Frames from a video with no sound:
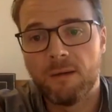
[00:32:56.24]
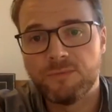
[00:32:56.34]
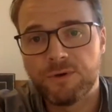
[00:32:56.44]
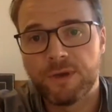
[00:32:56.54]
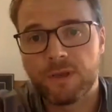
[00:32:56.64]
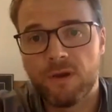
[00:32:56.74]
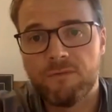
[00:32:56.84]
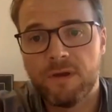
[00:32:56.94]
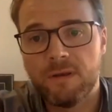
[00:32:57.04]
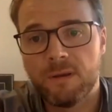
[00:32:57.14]
during
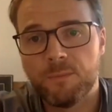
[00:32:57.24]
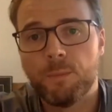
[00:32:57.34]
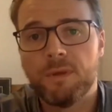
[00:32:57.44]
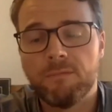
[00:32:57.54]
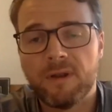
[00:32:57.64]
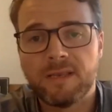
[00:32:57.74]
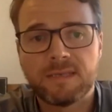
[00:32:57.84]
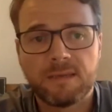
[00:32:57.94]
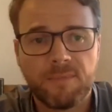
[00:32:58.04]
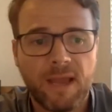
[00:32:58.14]
COVID, and we'll be
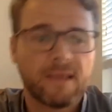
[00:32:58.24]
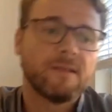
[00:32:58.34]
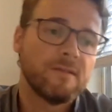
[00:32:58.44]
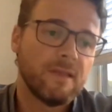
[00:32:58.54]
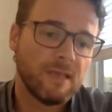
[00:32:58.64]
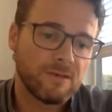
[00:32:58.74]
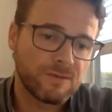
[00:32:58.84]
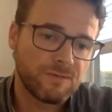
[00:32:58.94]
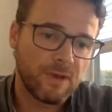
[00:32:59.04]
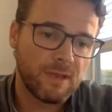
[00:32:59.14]
releasing back into the
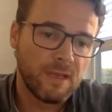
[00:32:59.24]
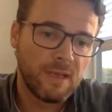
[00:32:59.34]
industry